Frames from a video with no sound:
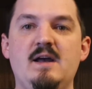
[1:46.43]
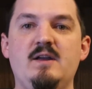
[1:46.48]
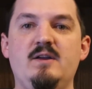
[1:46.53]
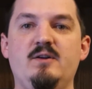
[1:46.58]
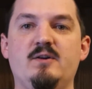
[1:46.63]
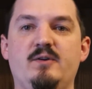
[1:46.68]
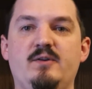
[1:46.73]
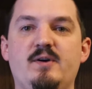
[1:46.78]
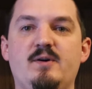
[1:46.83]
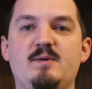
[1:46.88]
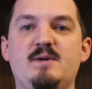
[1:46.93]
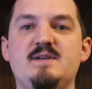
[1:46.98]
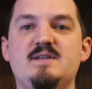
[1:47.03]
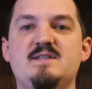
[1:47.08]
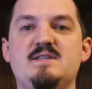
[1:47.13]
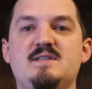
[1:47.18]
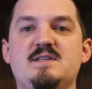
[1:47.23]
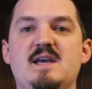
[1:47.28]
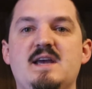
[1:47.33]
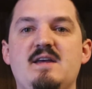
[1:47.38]
you'll
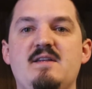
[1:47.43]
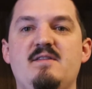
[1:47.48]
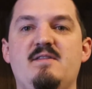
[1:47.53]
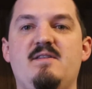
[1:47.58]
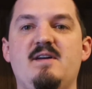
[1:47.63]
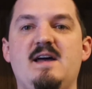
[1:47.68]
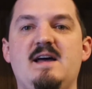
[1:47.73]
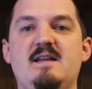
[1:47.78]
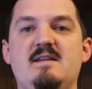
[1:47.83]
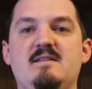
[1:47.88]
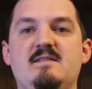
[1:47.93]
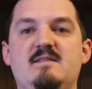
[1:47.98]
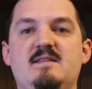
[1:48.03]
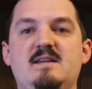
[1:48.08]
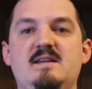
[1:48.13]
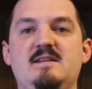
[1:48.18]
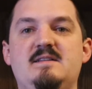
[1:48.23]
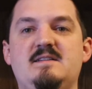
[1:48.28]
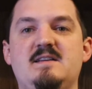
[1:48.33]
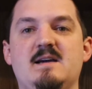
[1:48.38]
notice that
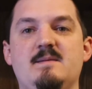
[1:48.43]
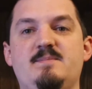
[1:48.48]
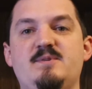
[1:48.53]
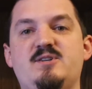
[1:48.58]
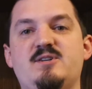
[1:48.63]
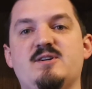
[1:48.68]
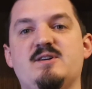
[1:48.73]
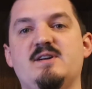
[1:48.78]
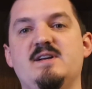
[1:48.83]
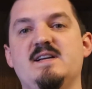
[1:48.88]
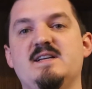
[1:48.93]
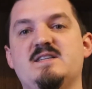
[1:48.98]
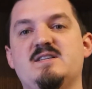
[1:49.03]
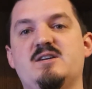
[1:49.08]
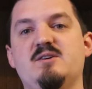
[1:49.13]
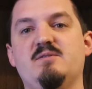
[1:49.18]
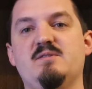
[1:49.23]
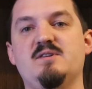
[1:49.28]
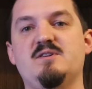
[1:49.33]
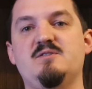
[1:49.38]
the temperature is
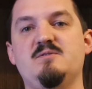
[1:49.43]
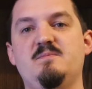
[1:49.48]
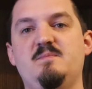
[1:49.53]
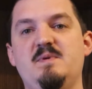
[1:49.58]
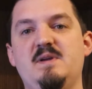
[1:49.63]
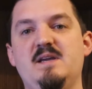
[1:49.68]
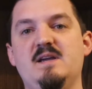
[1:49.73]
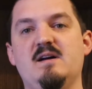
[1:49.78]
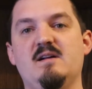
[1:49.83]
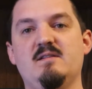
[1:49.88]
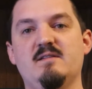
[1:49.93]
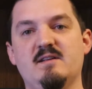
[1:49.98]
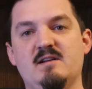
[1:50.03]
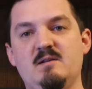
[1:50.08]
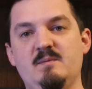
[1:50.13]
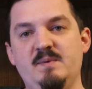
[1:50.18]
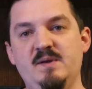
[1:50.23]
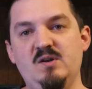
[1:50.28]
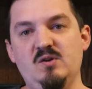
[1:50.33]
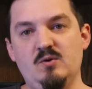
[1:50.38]
going to be a
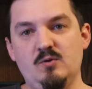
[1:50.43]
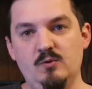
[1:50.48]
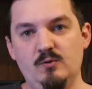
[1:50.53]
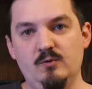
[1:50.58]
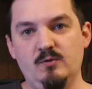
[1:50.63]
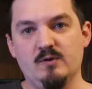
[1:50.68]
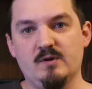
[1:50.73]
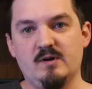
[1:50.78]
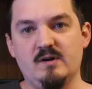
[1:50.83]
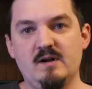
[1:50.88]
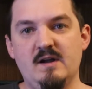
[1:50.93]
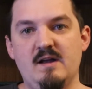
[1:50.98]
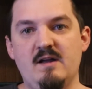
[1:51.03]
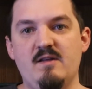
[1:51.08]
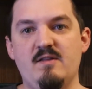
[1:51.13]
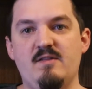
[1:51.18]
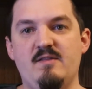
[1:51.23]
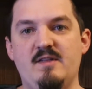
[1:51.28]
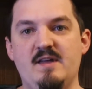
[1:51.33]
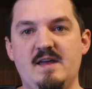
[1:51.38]
little bit cooler
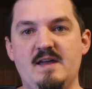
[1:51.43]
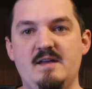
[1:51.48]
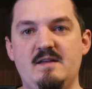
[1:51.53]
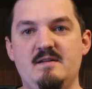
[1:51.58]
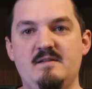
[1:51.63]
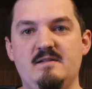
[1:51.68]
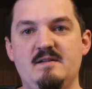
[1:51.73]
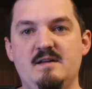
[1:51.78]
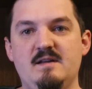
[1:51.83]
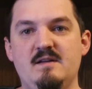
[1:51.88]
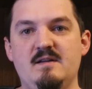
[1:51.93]
than